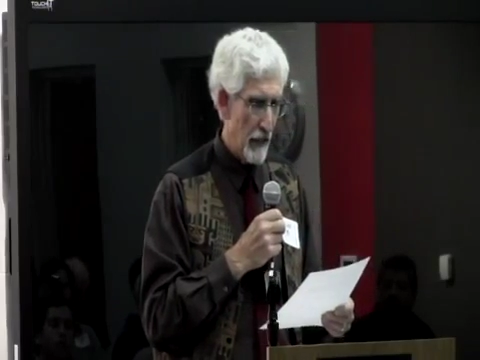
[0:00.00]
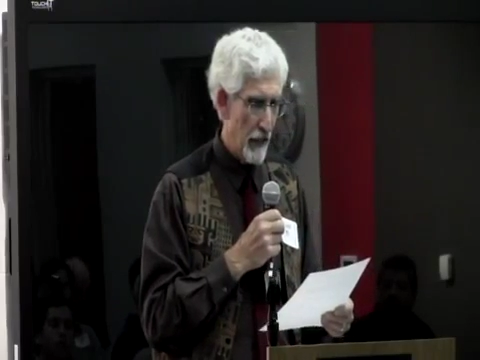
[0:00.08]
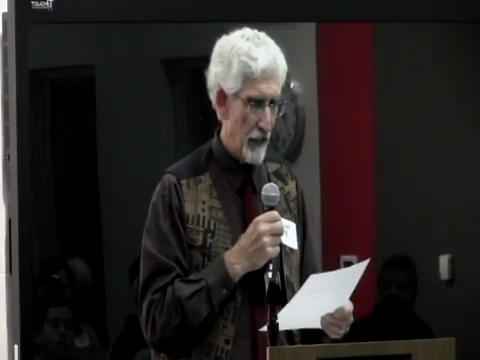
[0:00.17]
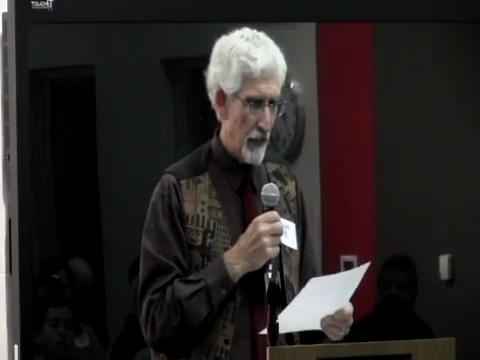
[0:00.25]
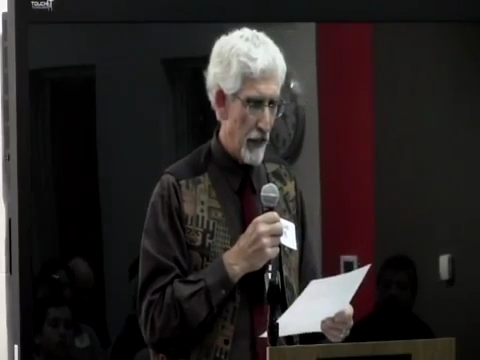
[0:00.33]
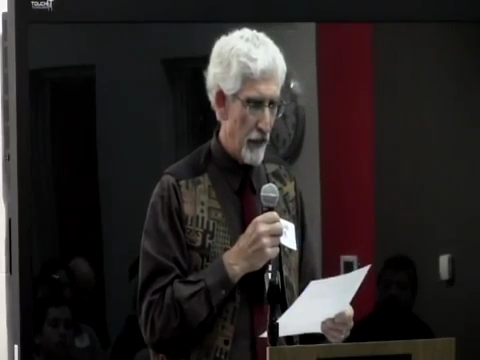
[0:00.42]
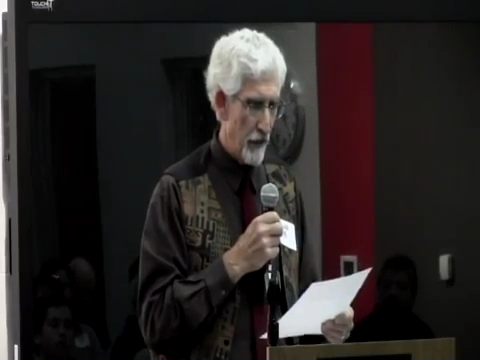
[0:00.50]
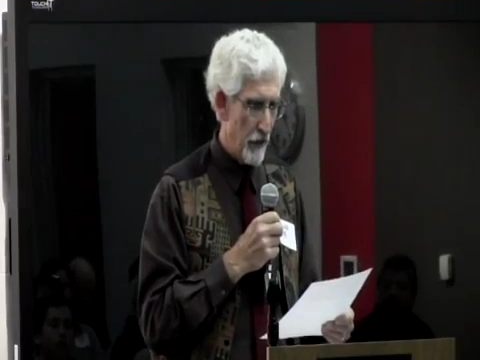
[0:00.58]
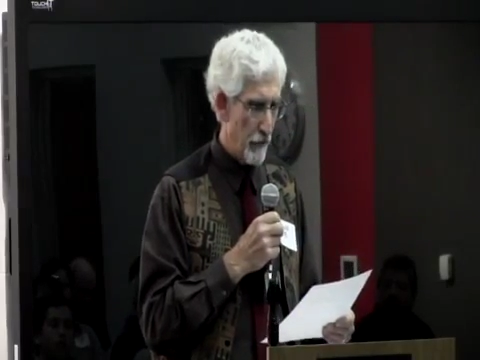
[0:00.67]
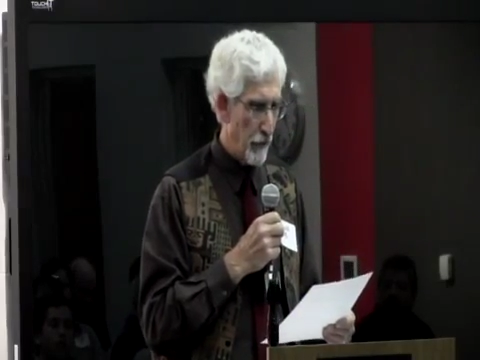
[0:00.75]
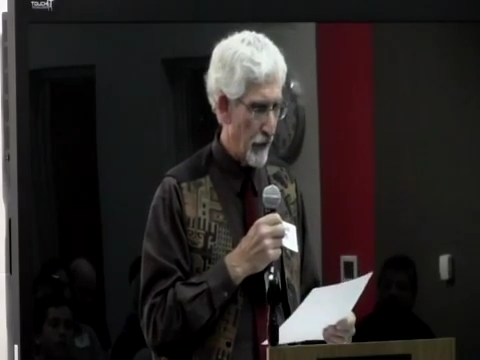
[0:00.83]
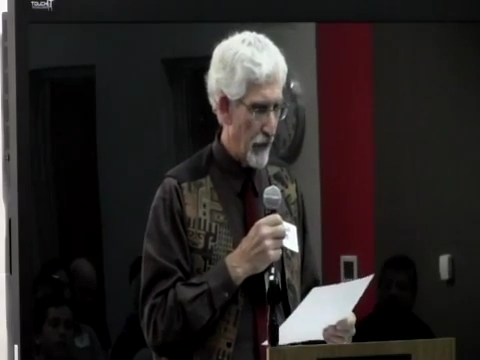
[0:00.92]
and the
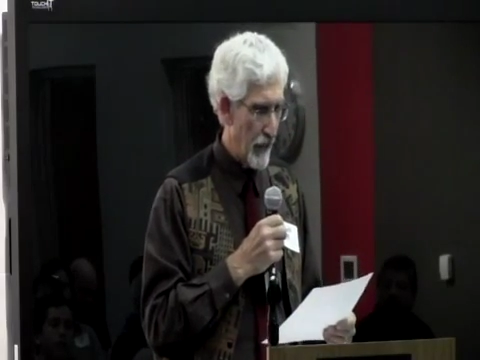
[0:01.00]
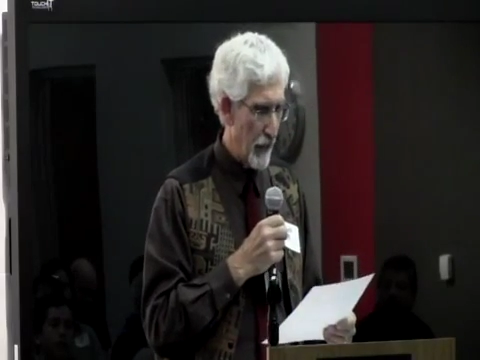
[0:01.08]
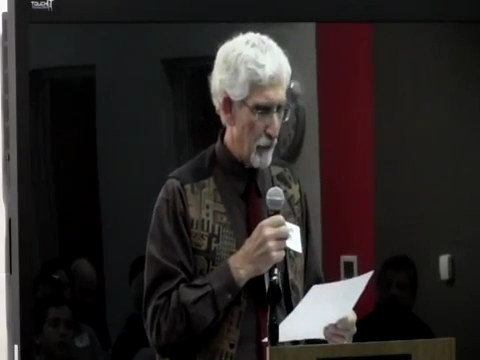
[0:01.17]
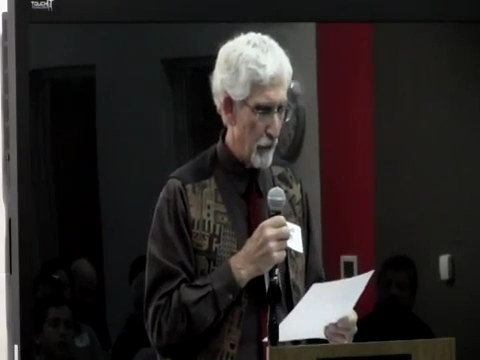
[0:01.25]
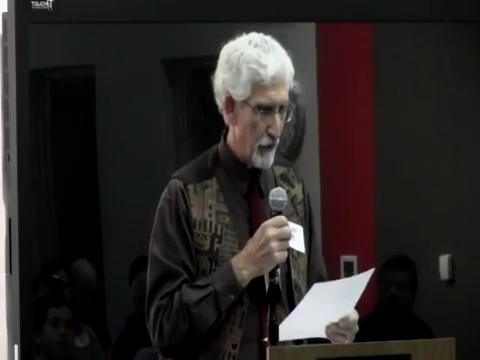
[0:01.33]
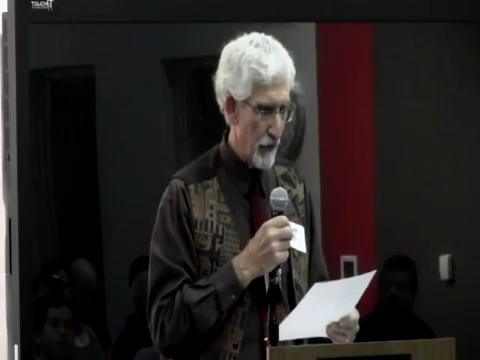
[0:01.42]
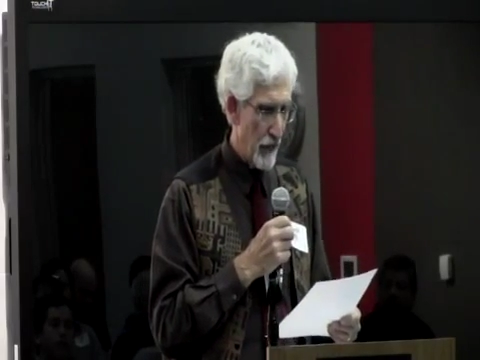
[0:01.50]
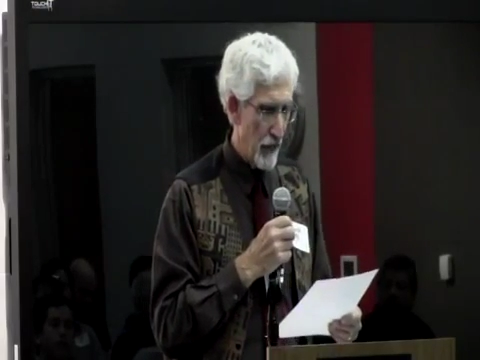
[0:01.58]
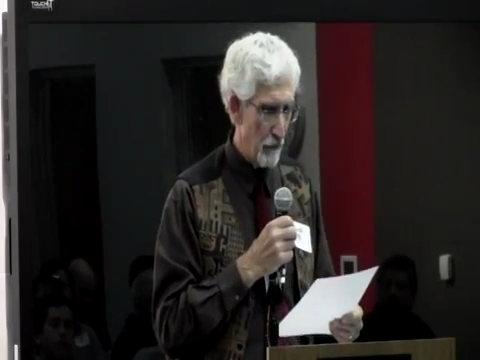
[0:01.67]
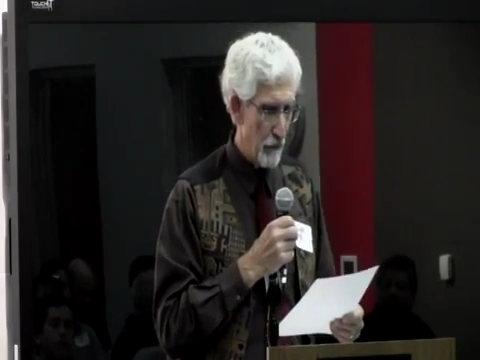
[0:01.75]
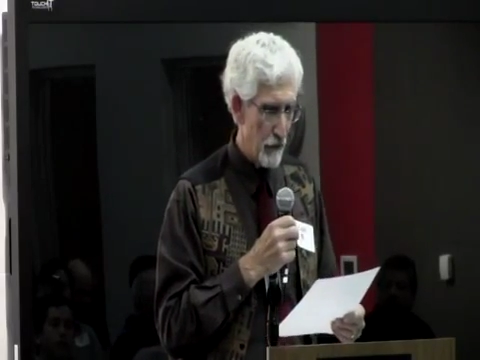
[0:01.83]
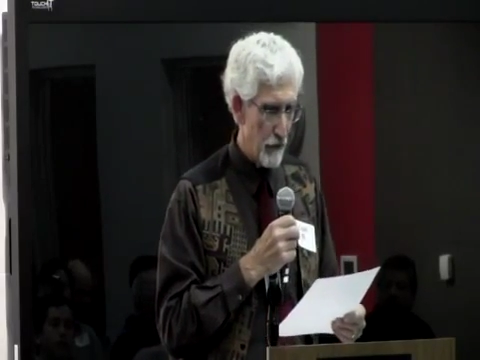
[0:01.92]
editor for the Capital
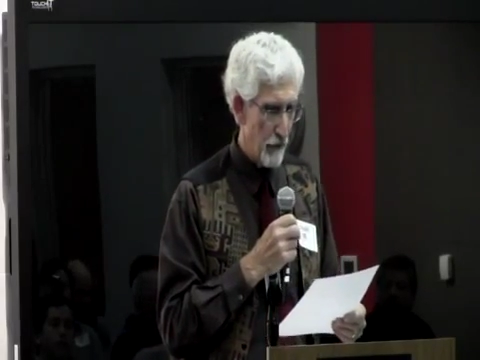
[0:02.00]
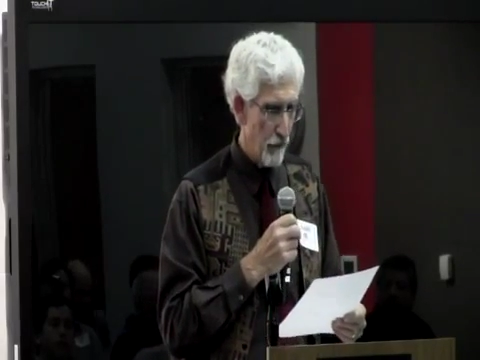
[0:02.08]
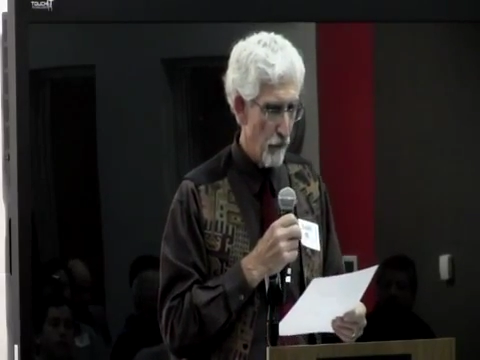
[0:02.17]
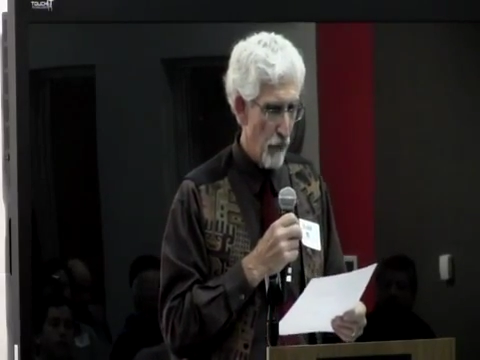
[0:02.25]
Times.